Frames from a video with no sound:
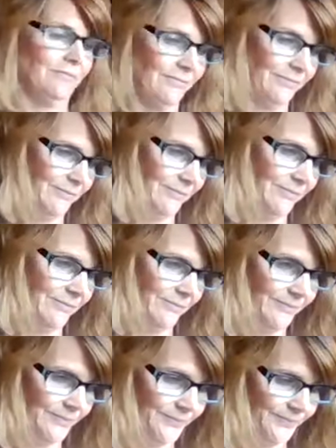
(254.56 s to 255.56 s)

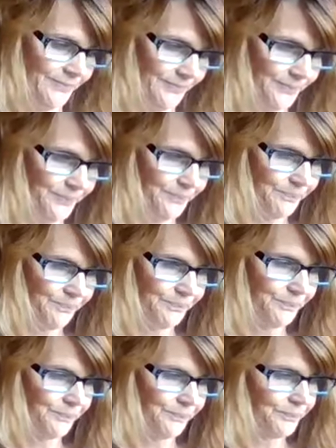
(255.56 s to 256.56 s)

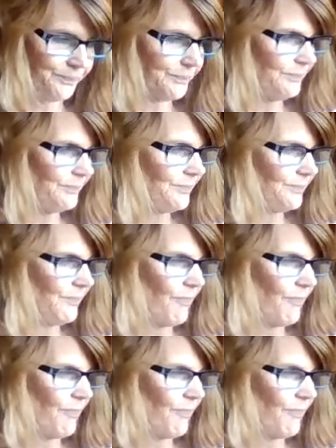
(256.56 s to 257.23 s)
(no one is talking)